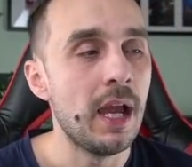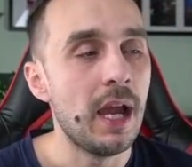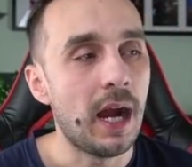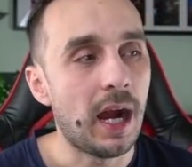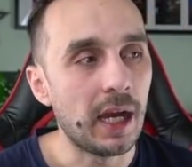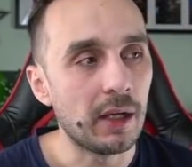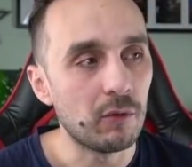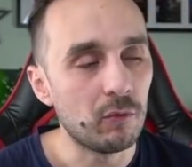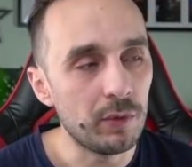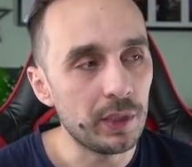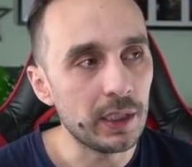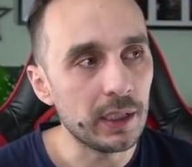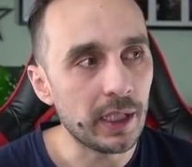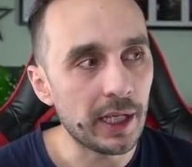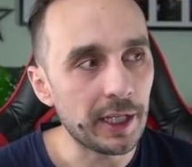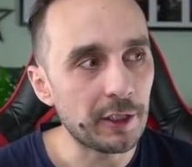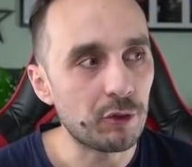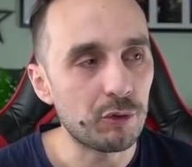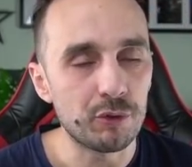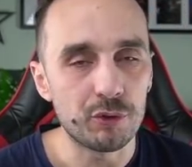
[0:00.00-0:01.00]
I will
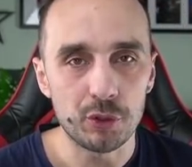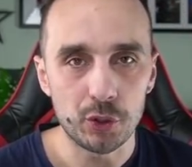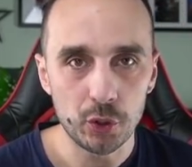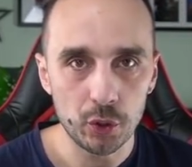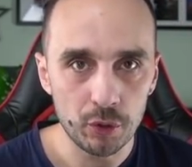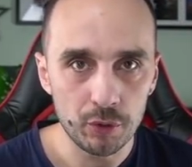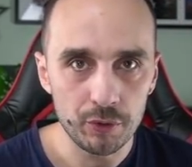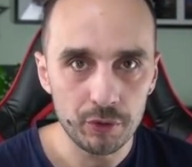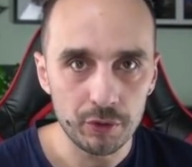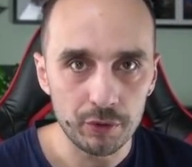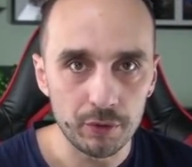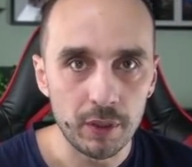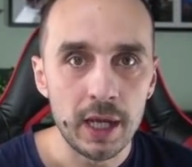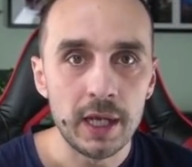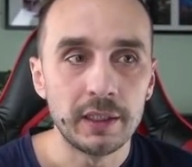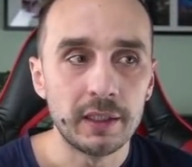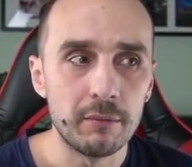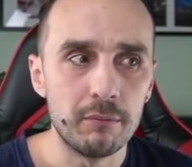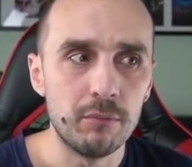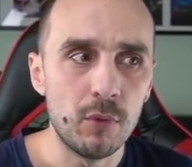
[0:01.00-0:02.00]
like to show you
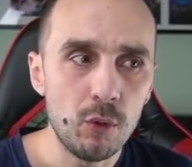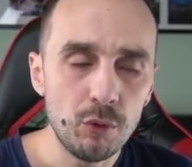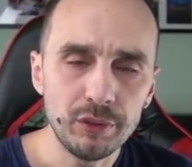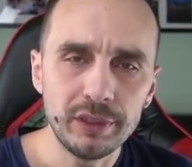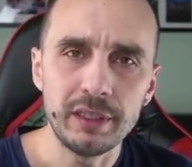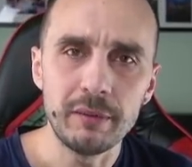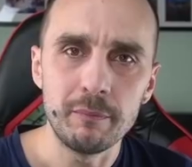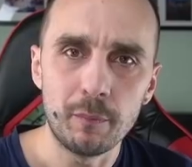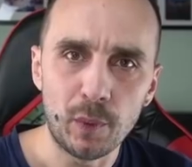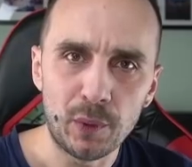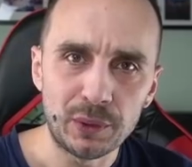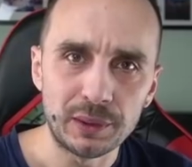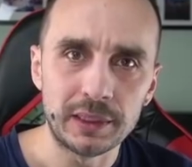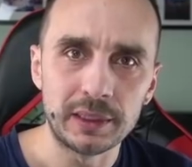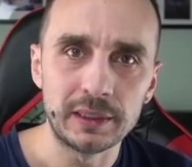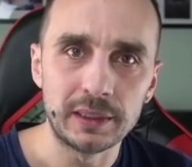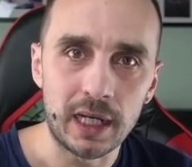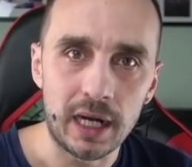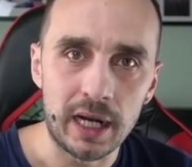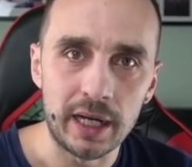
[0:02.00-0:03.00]
the most
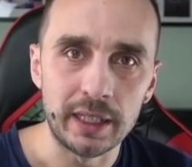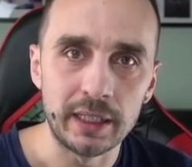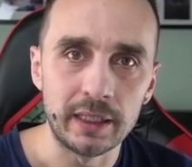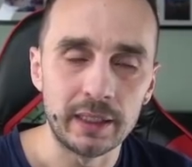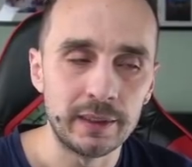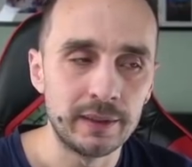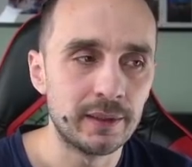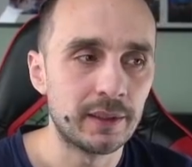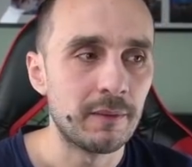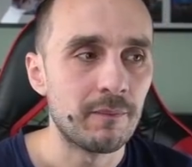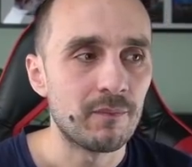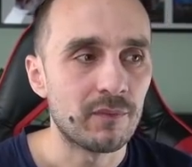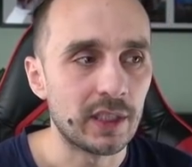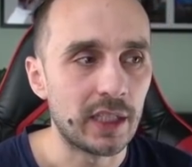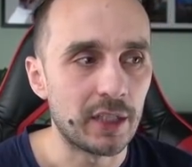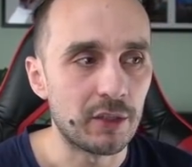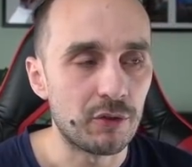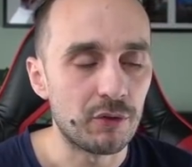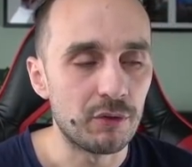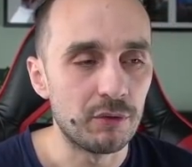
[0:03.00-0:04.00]
important islands
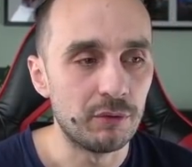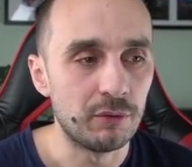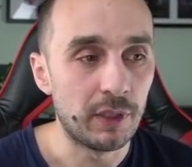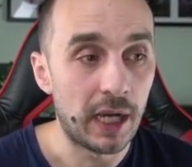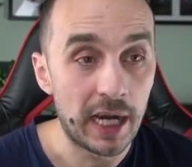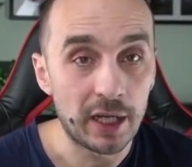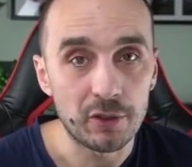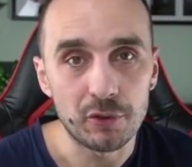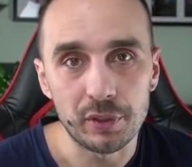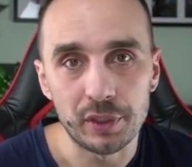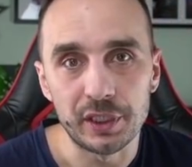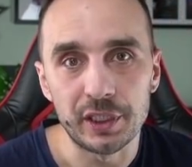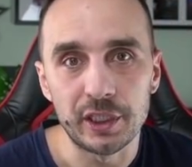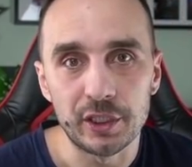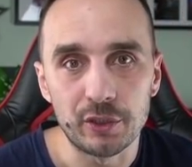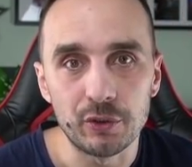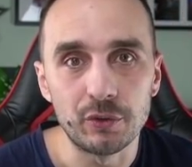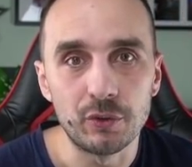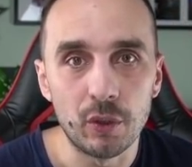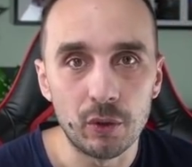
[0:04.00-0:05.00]
that you actually need
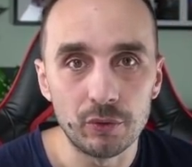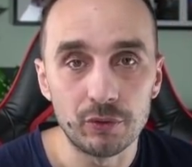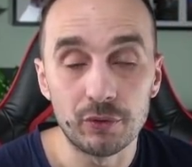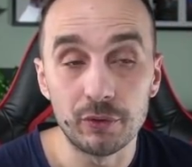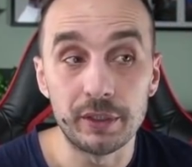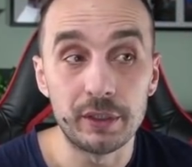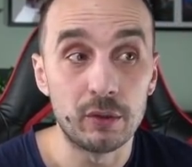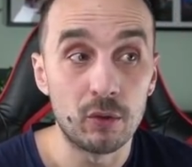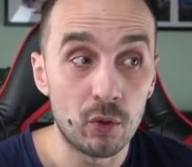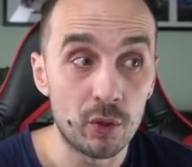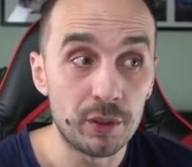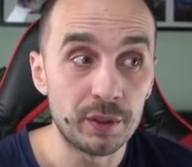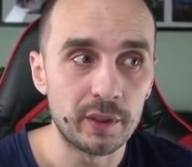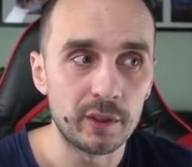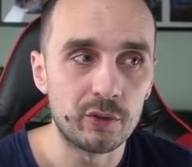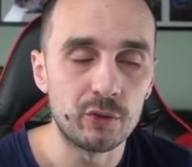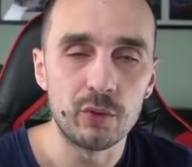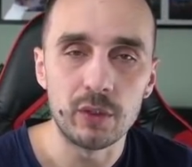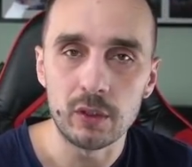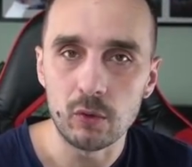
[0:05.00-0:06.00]
to go to in order
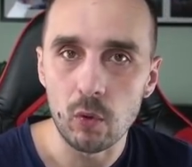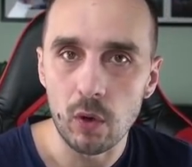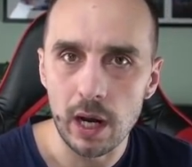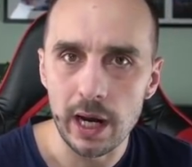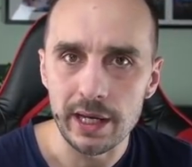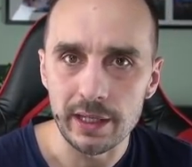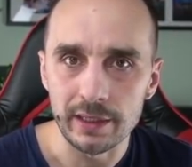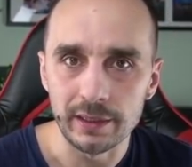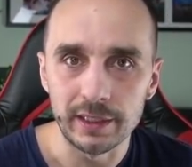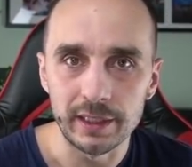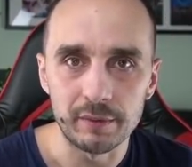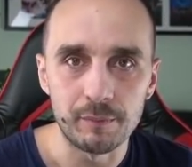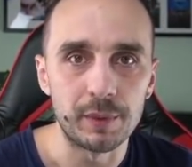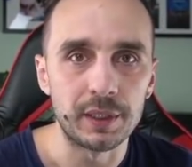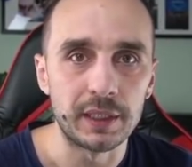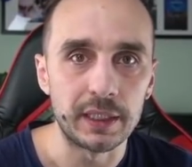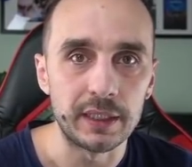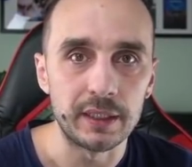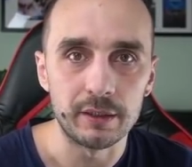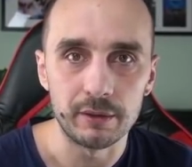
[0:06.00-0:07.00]
to acquire these
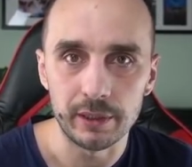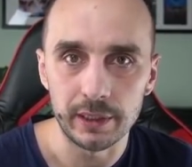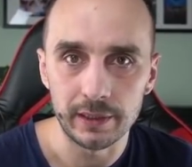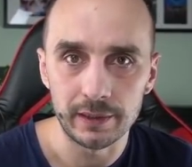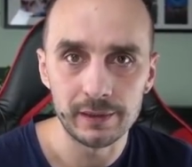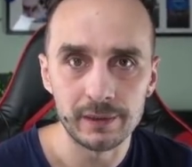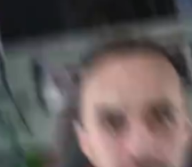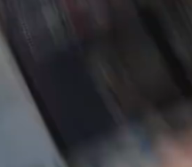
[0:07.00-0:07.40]
materials,